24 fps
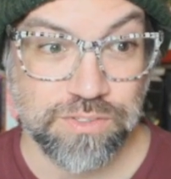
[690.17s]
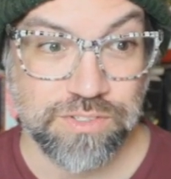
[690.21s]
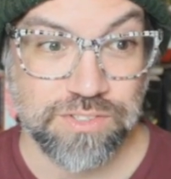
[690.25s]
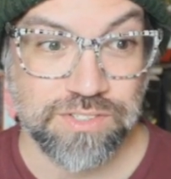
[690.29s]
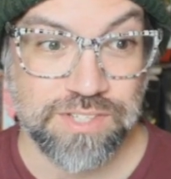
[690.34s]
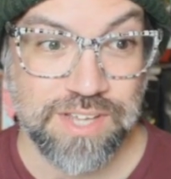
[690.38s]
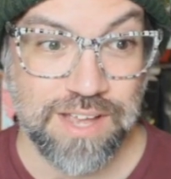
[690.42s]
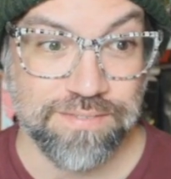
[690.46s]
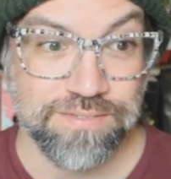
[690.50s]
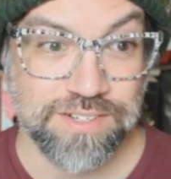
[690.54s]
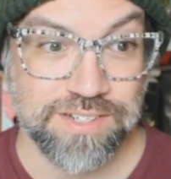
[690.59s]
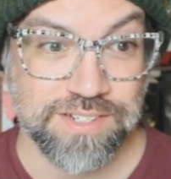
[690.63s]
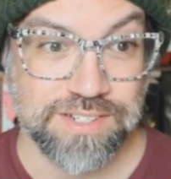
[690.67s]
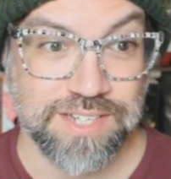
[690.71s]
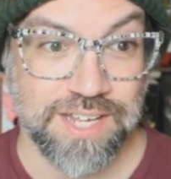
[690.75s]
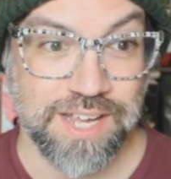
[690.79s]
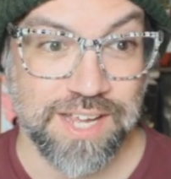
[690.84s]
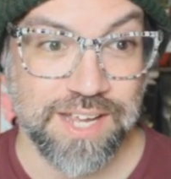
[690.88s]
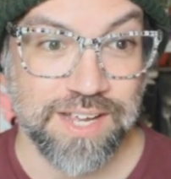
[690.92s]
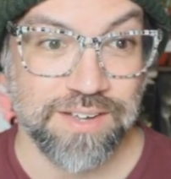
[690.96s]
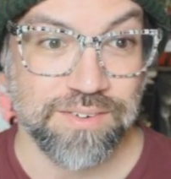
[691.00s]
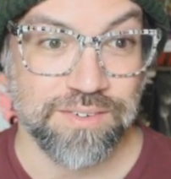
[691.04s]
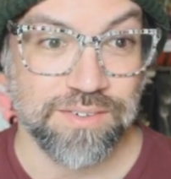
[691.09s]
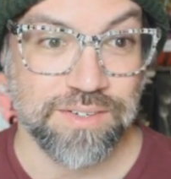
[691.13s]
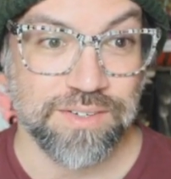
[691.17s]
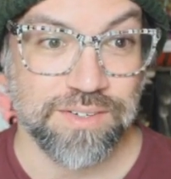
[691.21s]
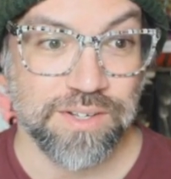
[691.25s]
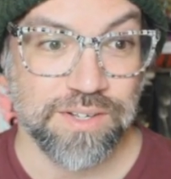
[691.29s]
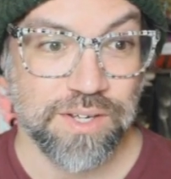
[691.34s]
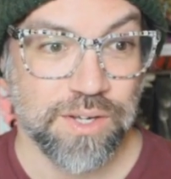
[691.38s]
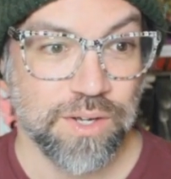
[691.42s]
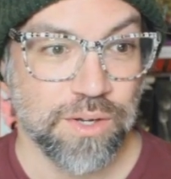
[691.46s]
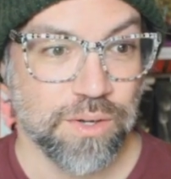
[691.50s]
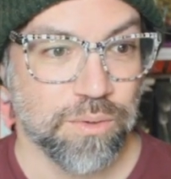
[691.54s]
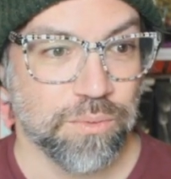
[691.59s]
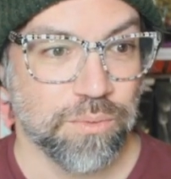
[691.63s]
7 down.
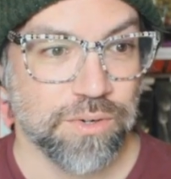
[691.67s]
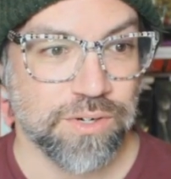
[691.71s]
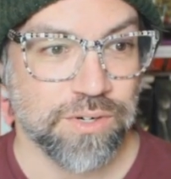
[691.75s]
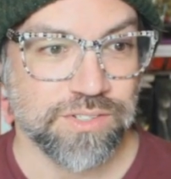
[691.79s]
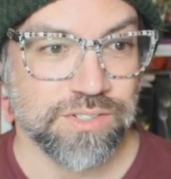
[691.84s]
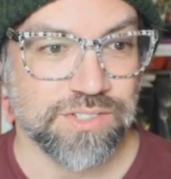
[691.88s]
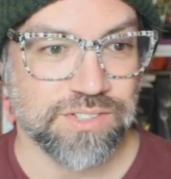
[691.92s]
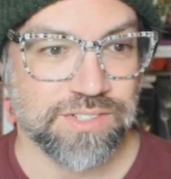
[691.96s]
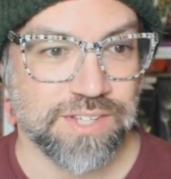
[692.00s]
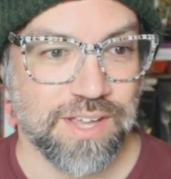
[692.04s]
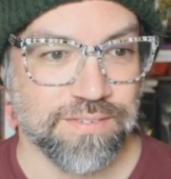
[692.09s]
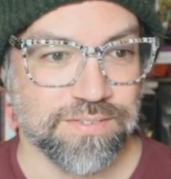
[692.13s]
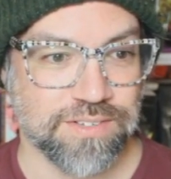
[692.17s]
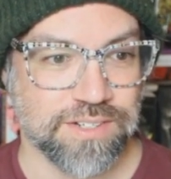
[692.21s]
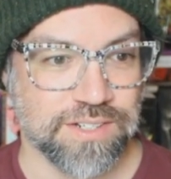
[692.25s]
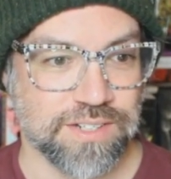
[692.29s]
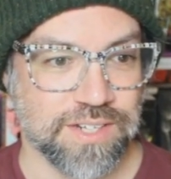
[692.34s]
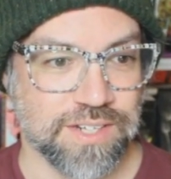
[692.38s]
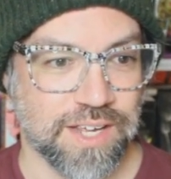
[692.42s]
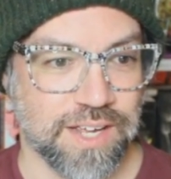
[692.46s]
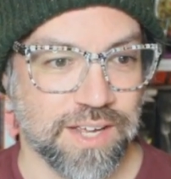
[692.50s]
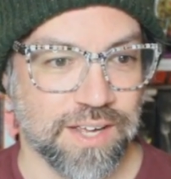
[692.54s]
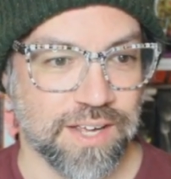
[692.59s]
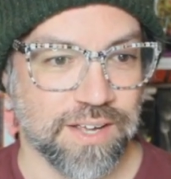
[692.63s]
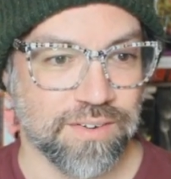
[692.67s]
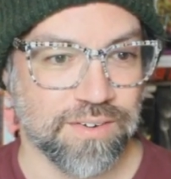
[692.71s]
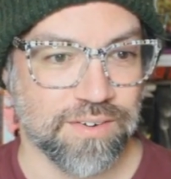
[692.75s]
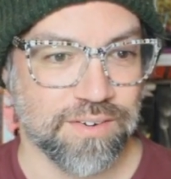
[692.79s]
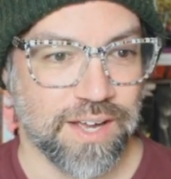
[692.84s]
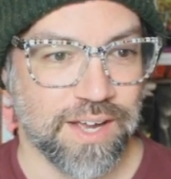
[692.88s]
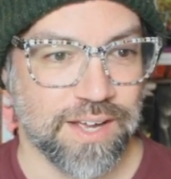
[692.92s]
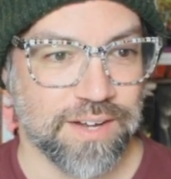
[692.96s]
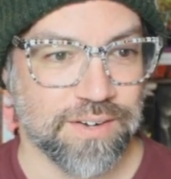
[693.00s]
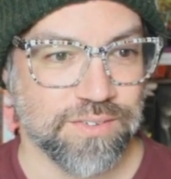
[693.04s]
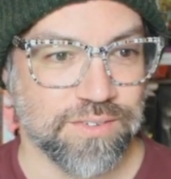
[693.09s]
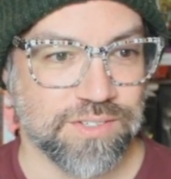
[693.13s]
Where is 7 down?
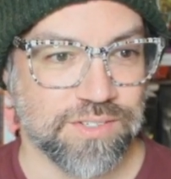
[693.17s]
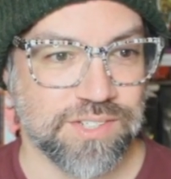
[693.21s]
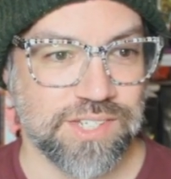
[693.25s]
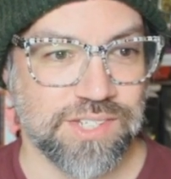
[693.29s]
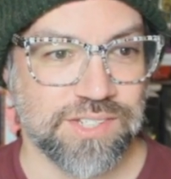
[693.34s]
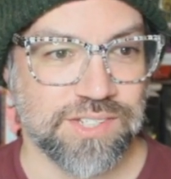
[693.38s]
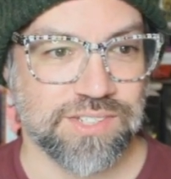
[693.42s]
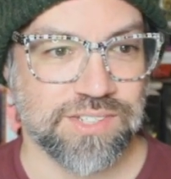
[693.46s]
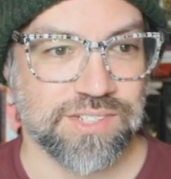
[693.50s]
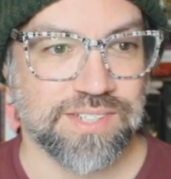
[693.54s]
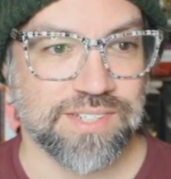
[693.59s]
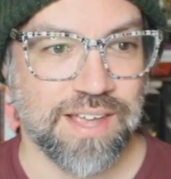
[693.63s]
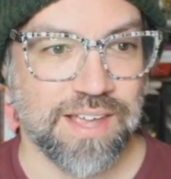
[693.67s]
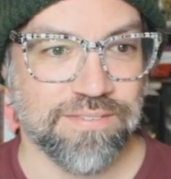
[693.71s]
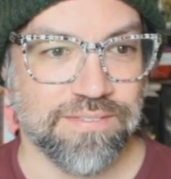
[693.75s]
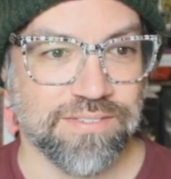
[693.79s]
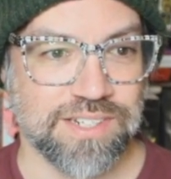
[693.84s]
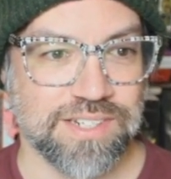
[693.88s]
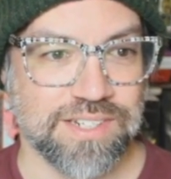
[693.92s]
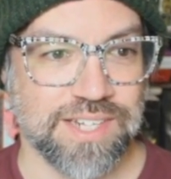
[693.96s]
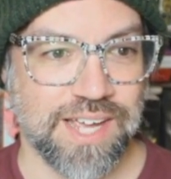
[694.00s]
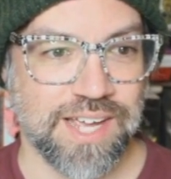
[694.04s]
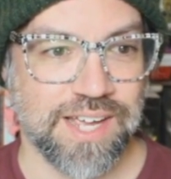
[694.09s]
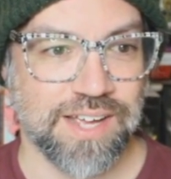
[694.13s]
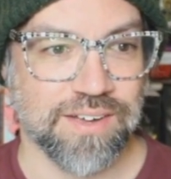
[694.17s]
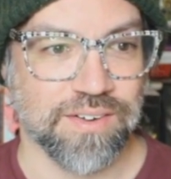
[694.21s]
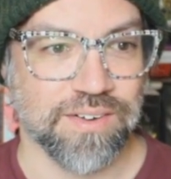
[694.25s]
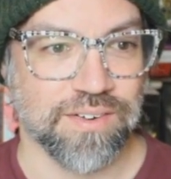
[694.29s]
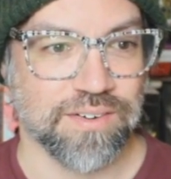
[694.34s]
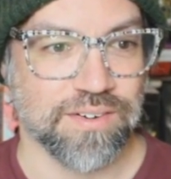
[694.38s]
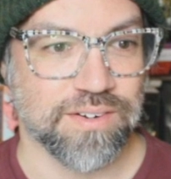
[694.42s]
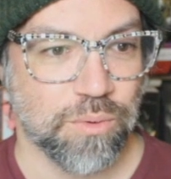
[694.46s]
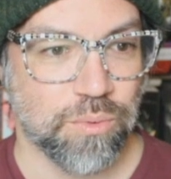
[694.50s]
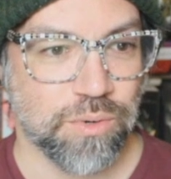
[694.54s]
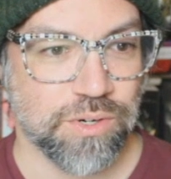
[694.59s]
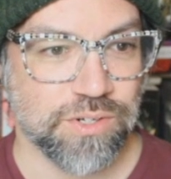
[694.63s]
I don't see 7
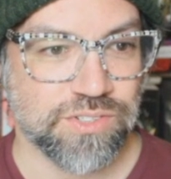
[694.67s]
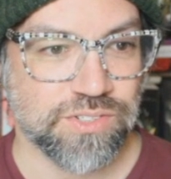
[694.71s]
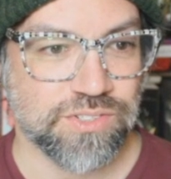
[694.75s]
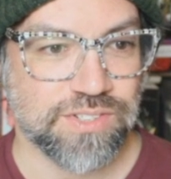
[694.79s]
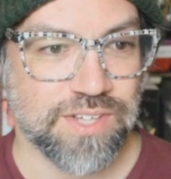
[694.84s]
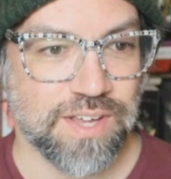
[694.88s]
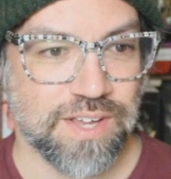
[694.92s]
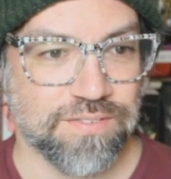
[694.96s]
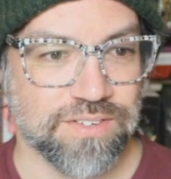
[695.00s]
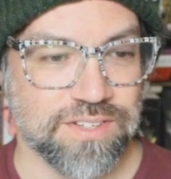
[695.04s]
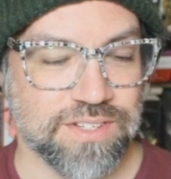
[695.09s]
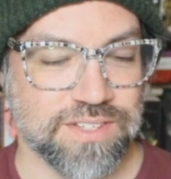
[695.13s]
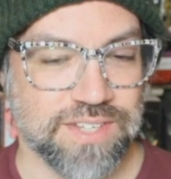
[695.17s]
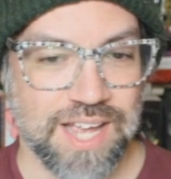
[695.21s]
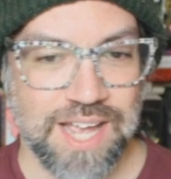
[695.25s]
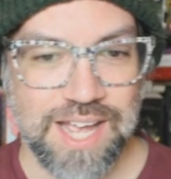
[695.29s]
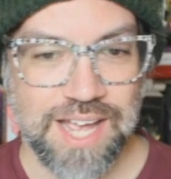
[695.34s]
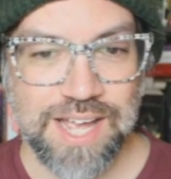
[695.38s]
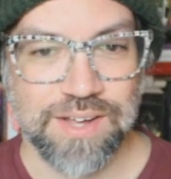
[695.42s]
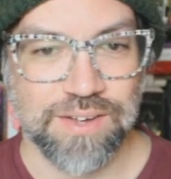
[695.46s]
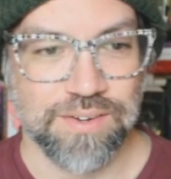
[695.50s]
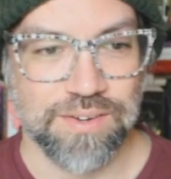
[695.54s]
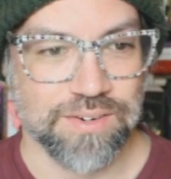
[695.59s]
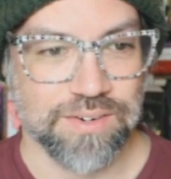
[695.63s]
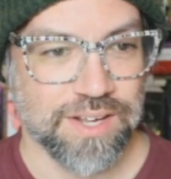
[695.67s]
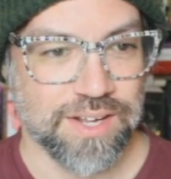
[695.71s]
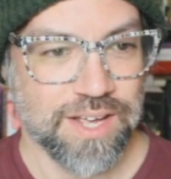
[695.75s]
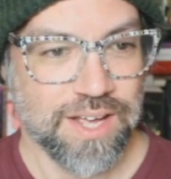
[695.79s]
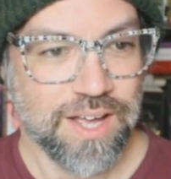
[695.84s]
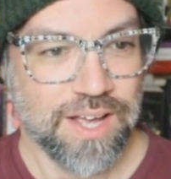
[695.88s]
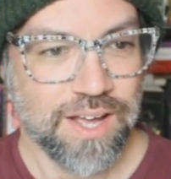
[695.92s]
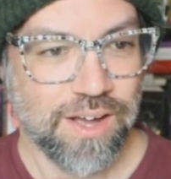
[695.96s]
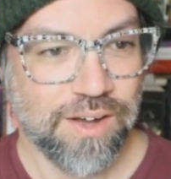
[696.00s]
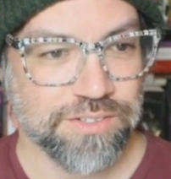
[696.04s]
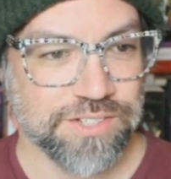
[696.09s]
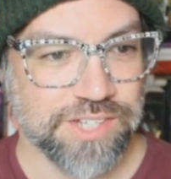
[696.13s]
down. Where's 7 down?
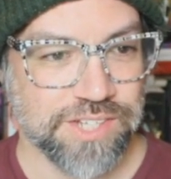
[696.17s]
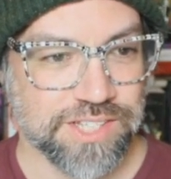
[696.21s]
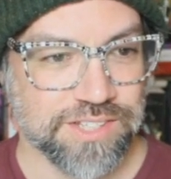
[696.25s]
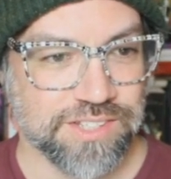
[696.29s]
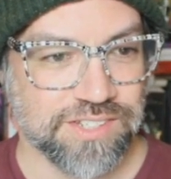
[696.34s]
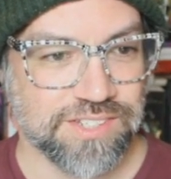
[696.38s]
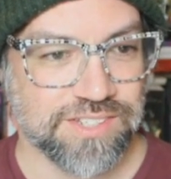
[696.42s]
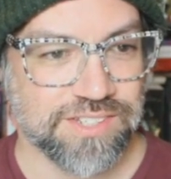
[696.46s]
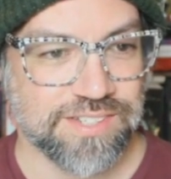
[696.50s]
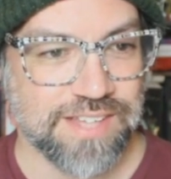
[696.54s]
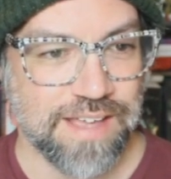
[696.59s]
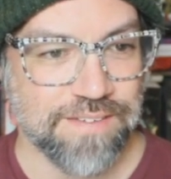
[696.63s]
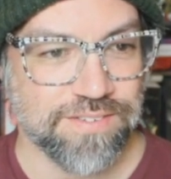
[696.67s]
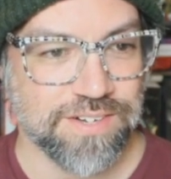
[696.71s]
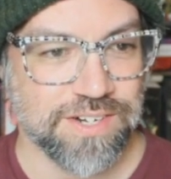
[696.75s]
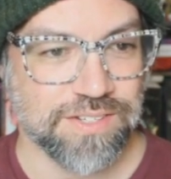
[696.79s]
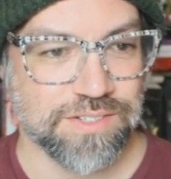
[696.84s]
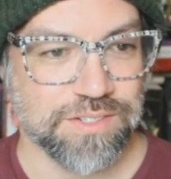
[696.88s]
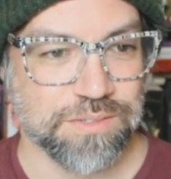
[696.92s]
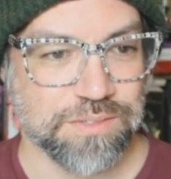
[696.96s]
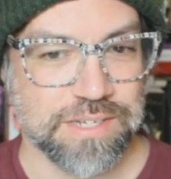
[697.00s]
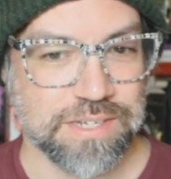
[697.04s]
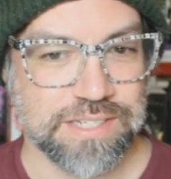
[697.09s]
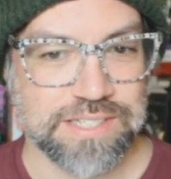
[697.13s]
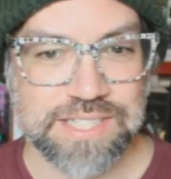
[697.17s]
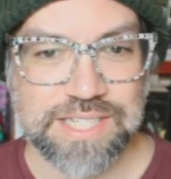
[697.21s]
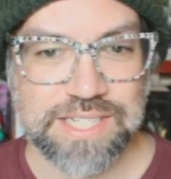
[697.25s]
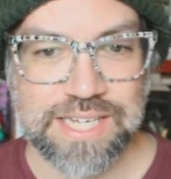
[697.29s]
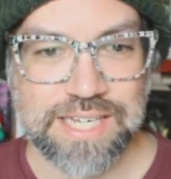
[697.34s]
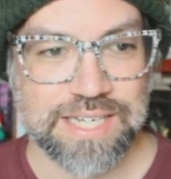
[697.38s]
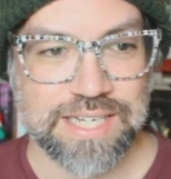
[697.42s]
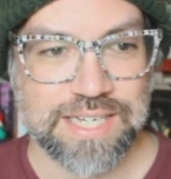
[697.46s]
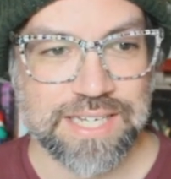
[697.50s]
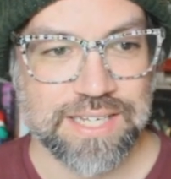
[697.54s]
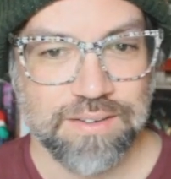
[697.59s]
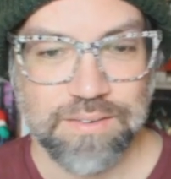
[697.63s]
I was like, the 7 is
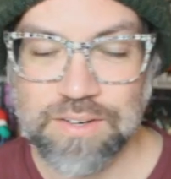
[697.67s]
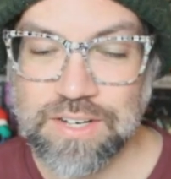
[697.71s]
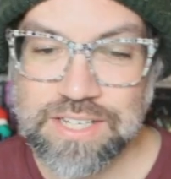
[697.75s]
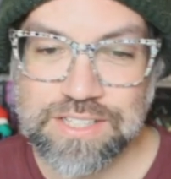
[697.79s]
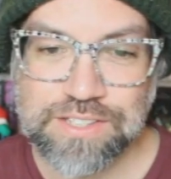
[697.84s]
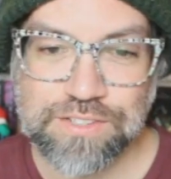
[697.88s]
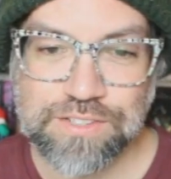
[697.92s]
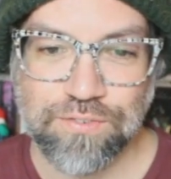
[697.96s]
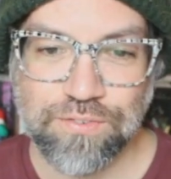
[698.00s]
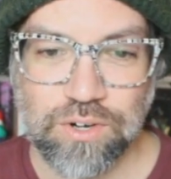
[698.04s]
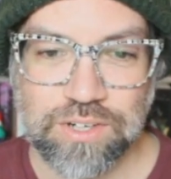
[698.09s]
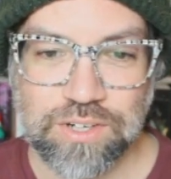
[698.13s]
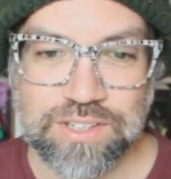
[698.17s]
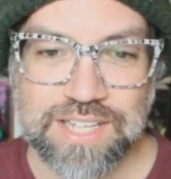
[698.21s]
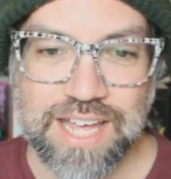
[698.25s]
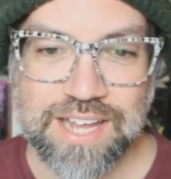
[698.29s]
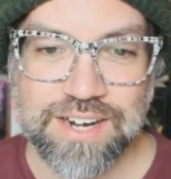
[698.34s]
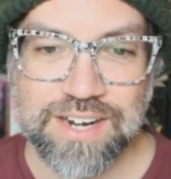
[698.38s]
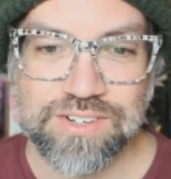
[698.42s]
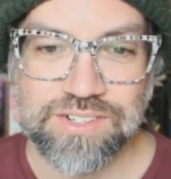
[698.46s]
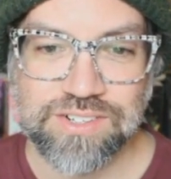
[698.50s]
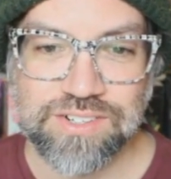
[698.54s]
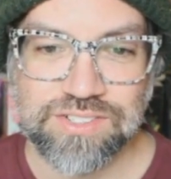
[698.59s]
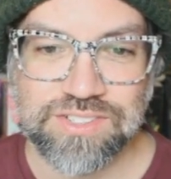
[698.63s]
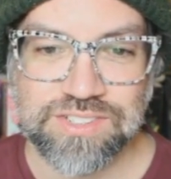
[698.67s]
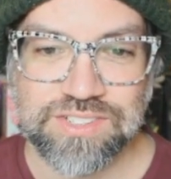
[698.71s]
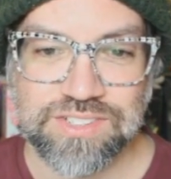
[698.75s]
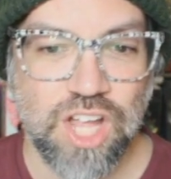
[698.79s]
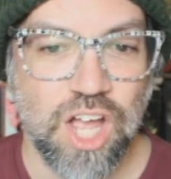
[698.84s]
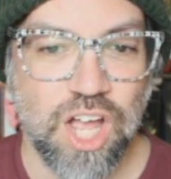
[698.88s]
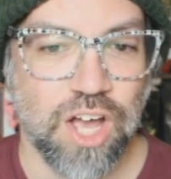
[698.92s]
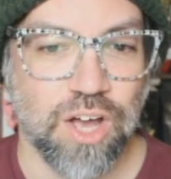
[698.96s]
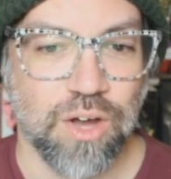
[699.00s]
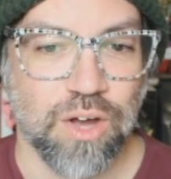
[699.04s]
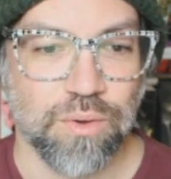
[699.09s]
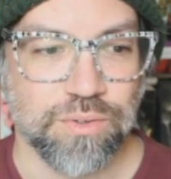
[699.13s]
missing. Well, that's 4 letters.
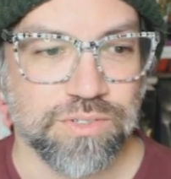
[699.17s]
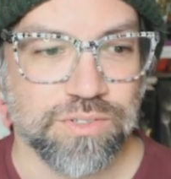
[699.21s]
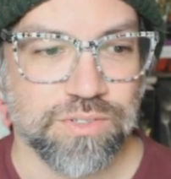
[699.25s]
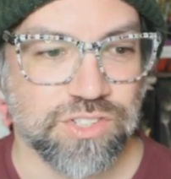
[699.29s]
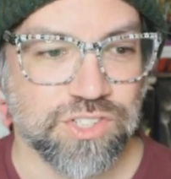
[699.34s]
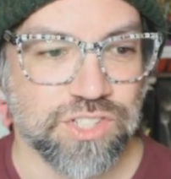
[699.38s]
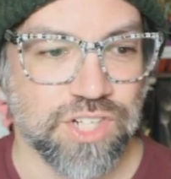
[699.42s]
Snow.